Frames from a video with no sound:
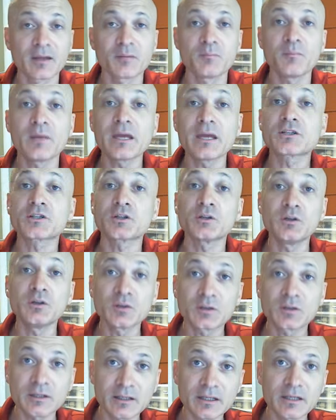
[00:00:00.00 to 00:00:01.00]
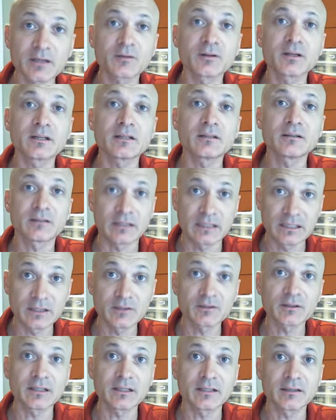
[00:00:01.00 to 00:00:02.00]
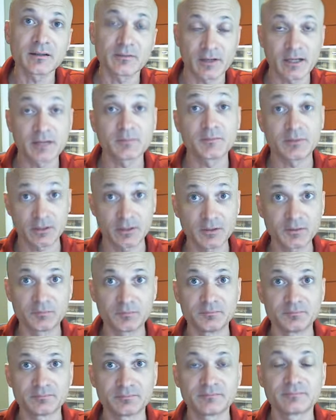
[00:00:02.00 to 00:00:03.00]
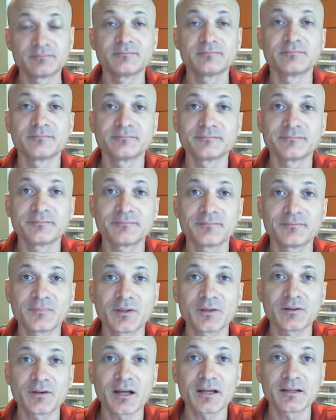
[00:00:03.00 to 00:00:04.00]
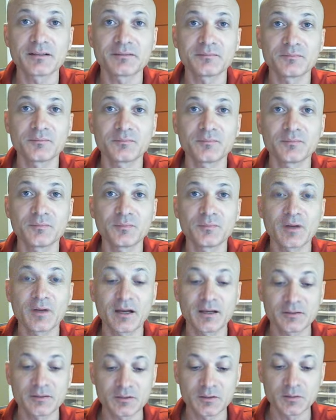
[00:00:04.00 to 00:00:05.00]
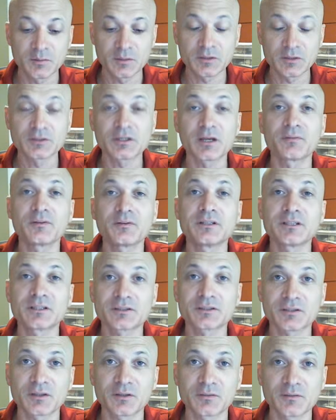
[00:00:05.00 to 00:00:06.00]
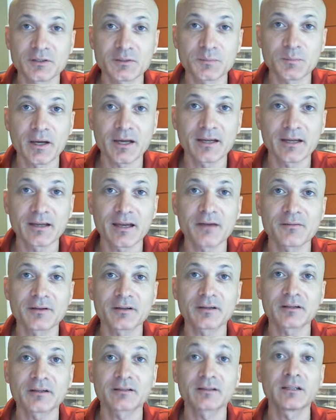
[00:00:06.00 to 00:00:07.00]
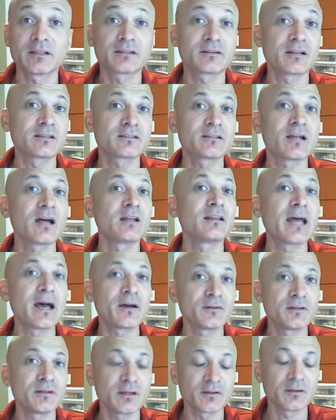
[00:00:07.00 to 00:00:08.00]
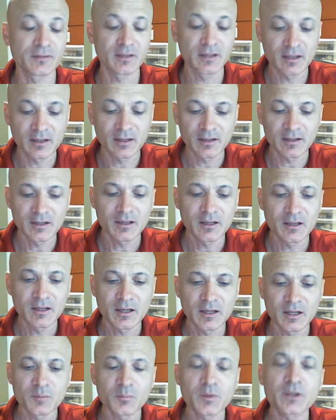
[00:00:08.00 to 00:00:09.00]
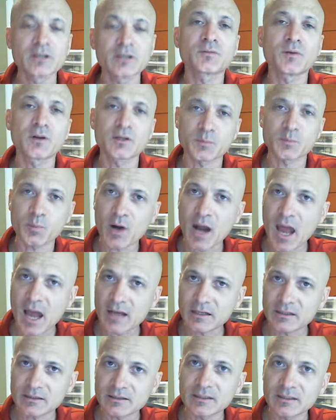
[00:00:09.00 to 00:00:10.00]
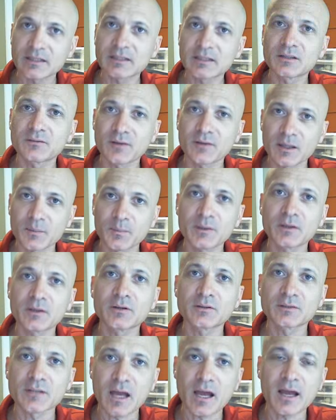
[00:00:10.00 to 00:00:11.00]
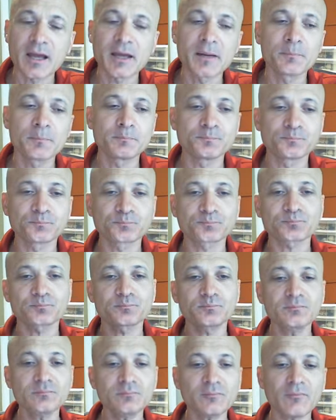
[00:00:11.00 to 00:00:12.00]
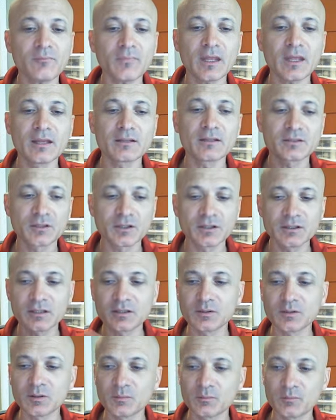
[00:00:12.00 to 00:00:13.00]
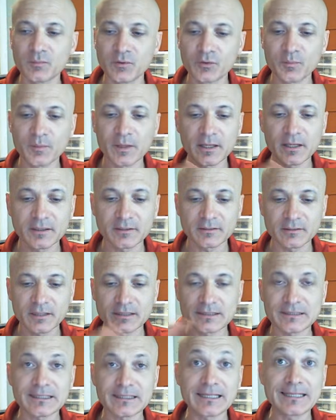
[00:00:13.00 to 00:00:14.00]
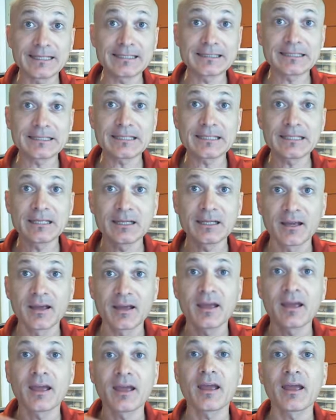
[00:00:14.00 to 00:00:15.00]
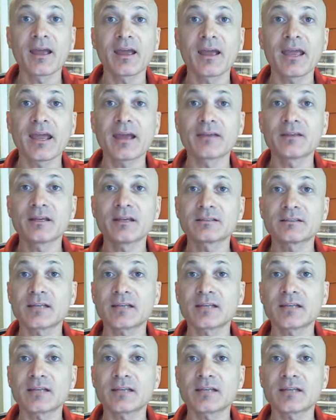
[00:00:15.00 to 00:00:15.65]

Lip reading: Make sure you can hear it clearly, alright? So you're not doing yourself a disservice by having a click that's not loud enough. But as far as practicing and developing your time, it's good to do a movement that's easy and that